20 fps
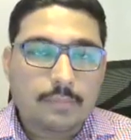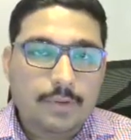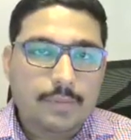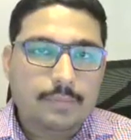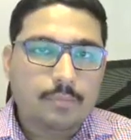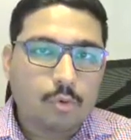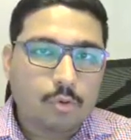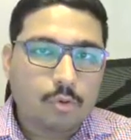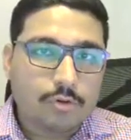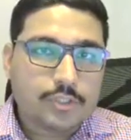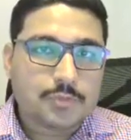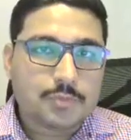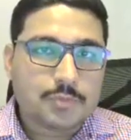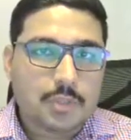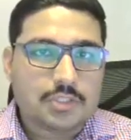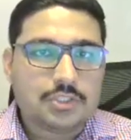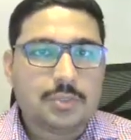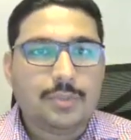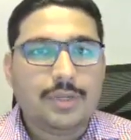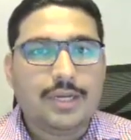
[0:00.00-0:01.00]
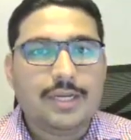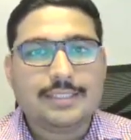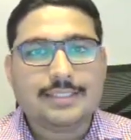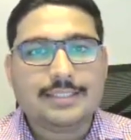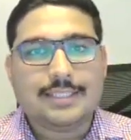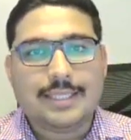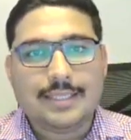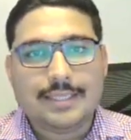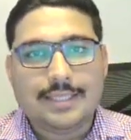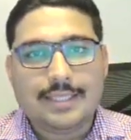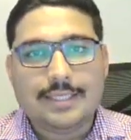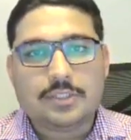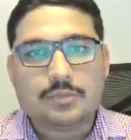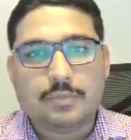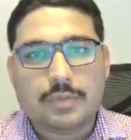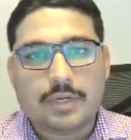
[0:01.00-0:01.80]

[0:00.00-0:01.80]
bit more responsibilities than these,